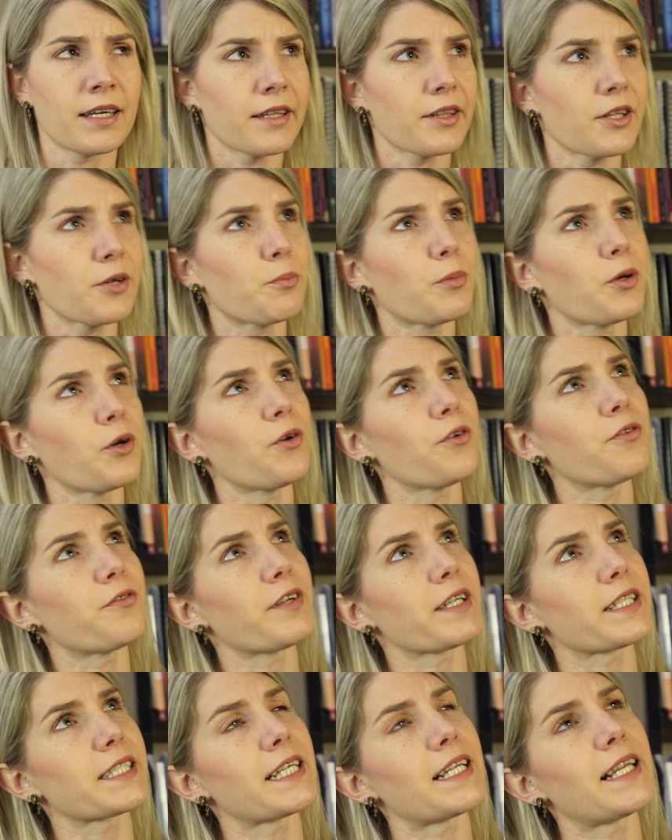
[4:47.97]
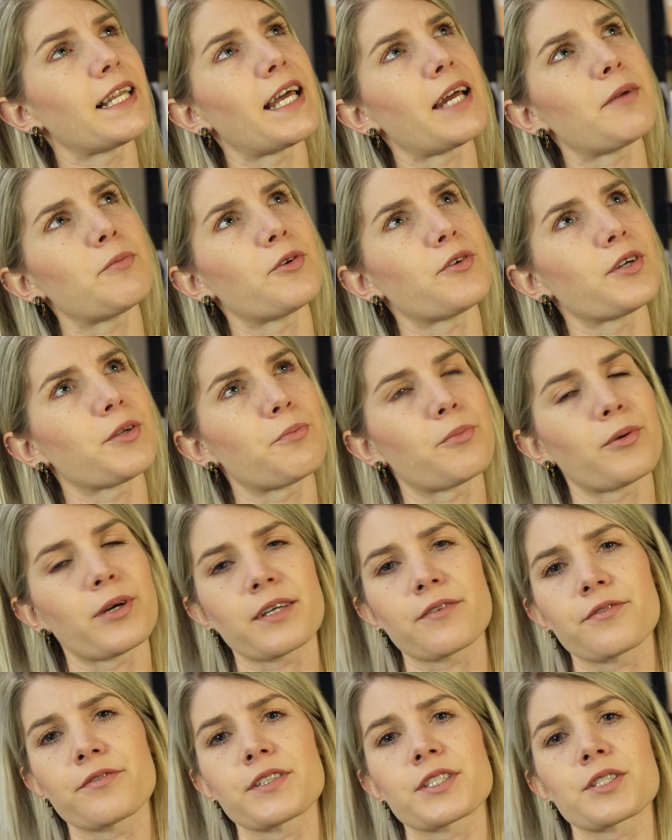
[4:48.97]
The perfect elaborate
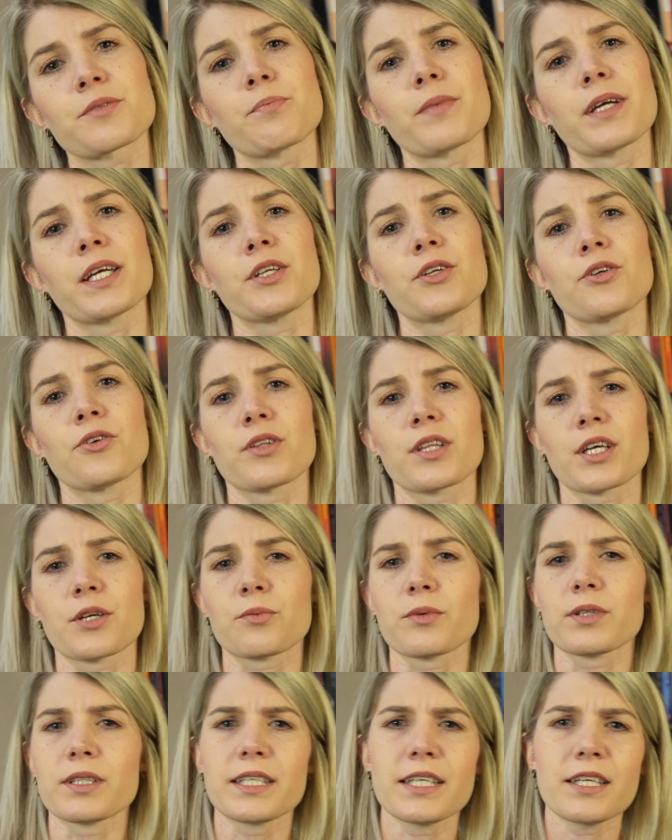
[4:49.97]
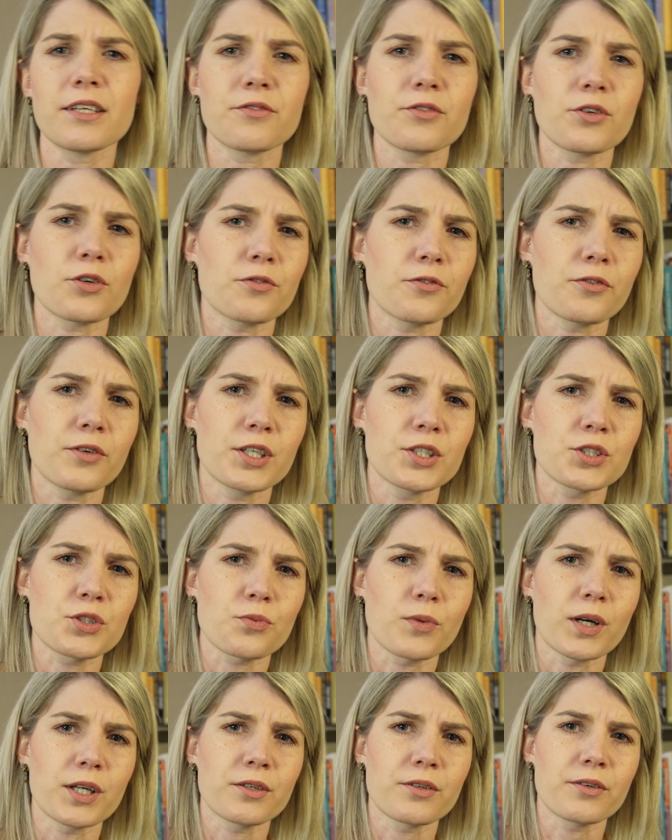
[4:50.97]
breakfast menu that will leave your friends
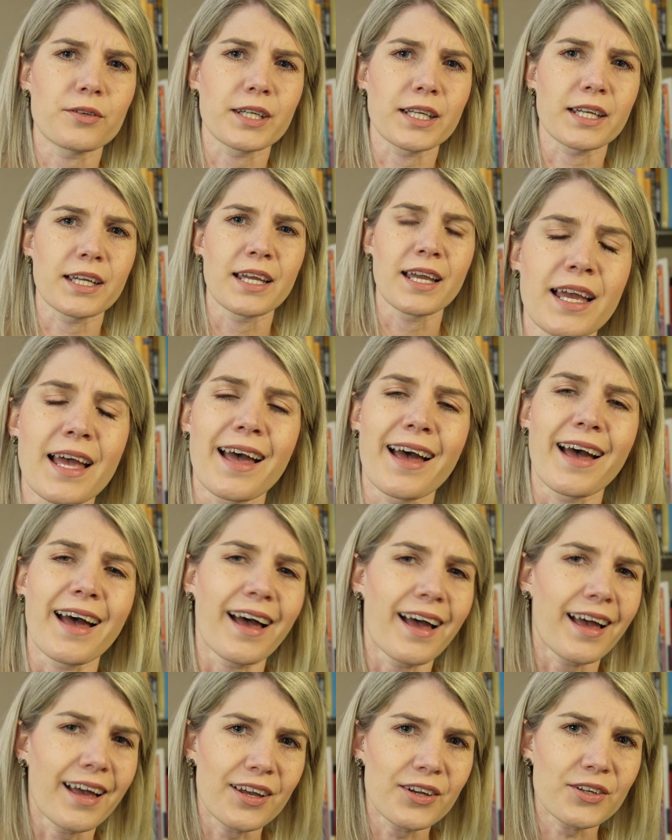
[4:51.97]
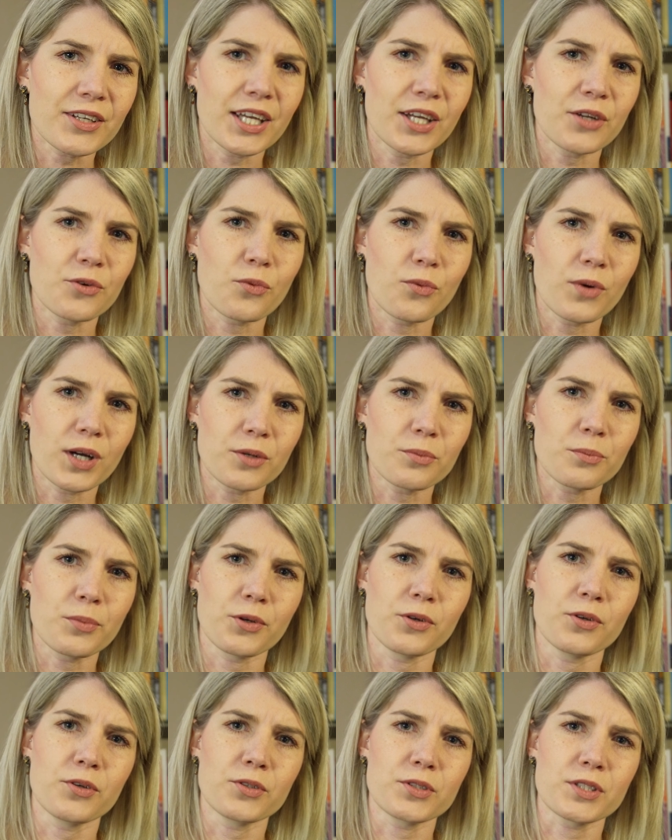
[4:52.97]
wondering, how can one
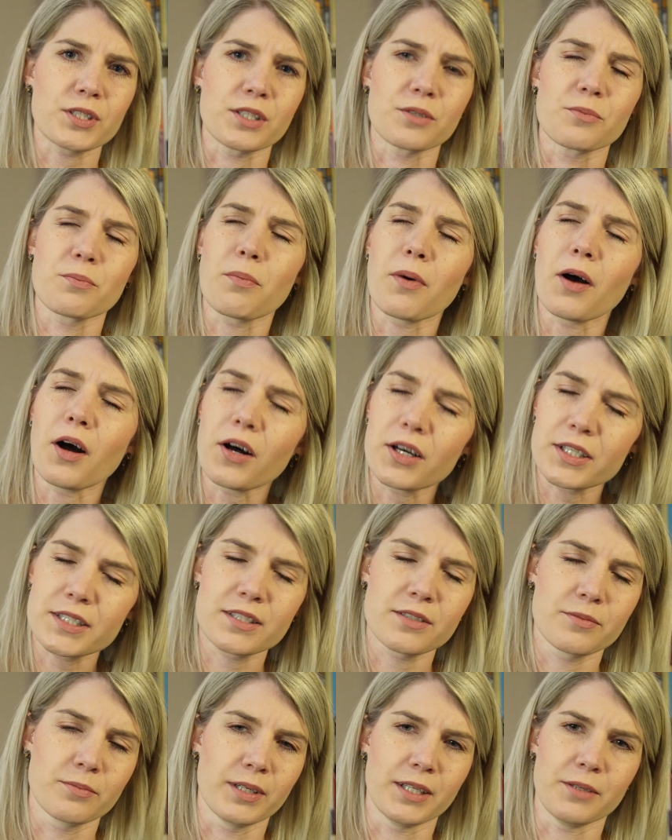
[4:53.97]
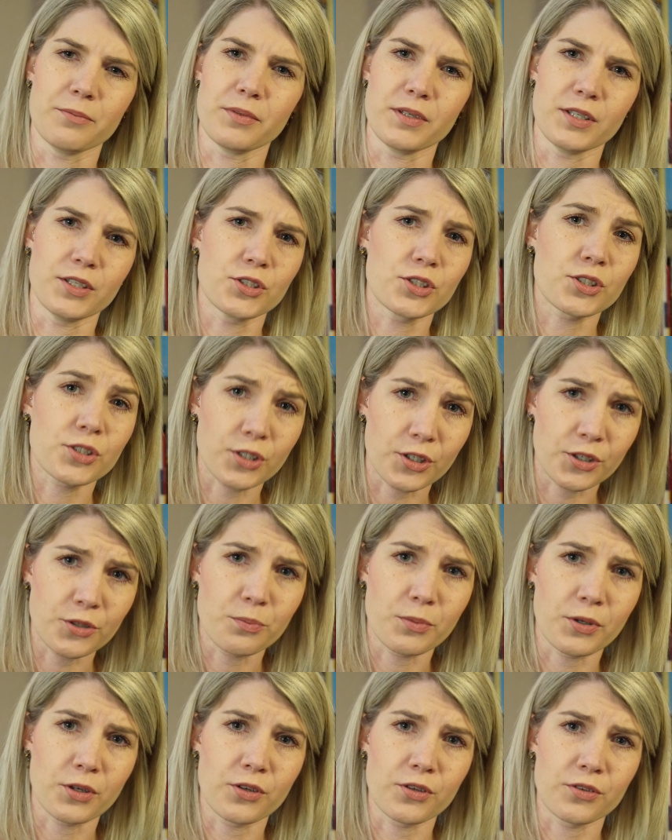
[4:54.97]
person possibly be so
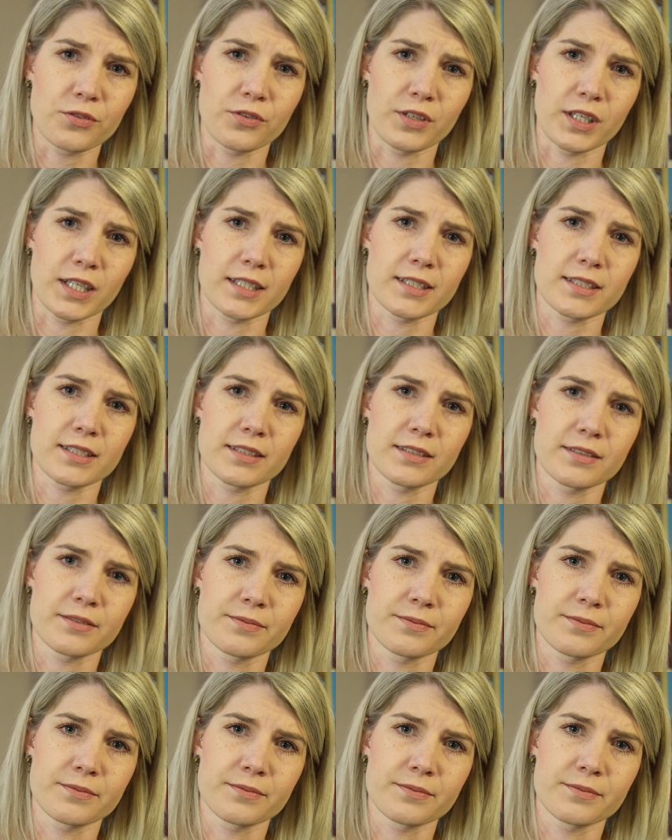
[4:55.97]
perfect?